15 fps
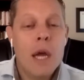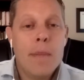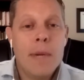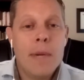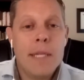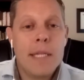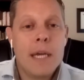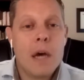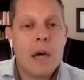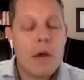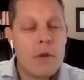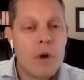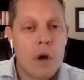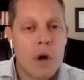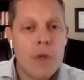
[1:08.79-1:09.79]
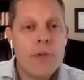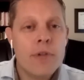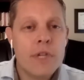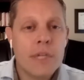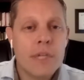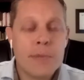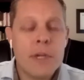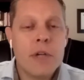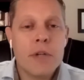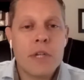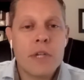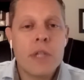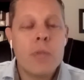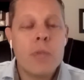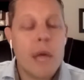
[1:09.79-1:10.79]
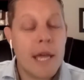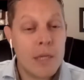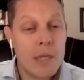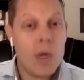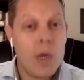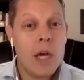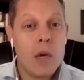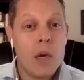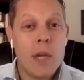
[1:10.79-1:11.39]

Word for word: but uh, other authors and speakers as, as, well.